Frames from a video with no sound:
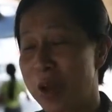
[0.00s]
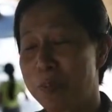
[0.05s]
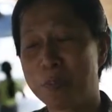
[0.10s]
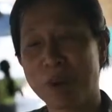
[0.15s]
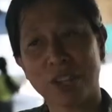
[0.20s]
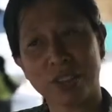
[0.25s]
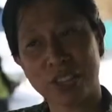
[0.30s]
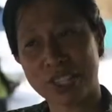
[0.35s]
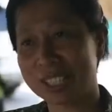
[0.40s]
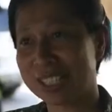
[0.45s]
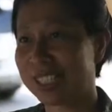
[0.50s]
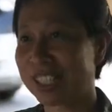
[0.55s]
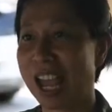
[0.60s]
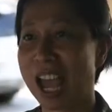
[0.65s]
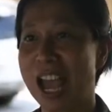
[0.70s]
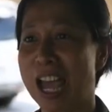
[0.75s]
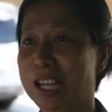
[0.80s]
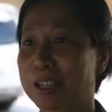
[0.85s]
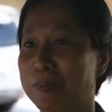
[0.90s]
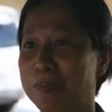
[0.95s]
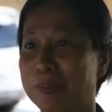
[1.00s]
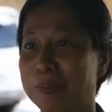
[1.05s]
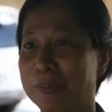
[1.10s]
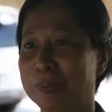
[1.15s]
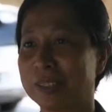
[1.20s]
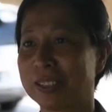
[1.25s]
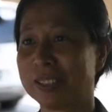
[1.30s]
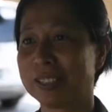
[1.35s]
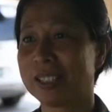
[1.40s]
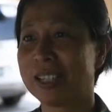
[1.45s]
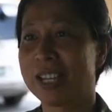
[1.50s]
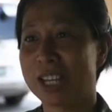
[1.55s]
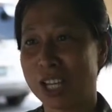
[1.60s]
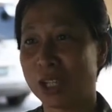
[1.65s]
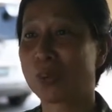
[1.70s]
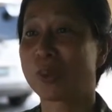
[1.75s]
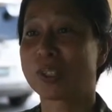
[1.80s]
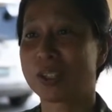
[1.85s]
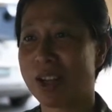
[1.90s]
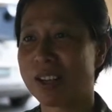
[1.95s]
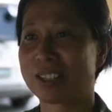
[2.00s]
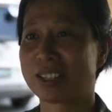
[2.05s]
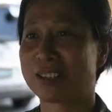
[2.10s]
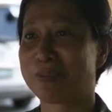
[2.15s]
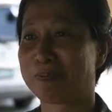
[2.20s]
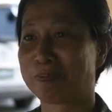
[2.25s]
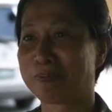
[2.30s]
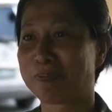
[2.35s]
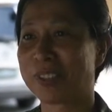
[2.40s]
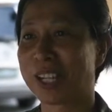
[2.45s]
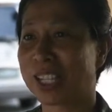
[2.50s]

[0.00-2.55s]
But this time, it was awesome.